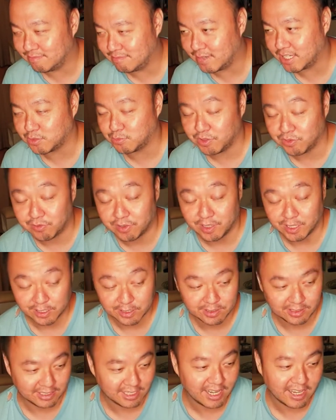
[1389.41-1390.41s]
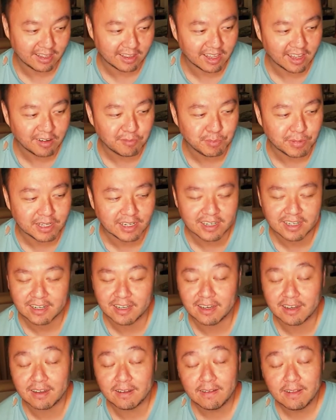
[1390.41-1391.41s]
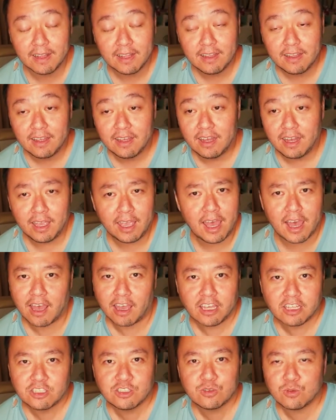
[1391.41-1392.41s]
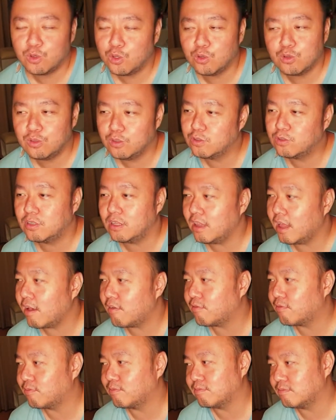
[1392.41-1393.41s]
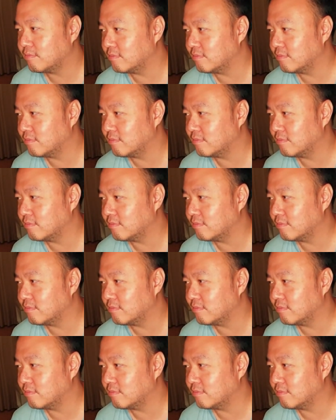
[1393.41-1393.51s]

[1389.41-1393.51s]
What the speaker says: Makes me feel good saying that, but yeah, it's you still have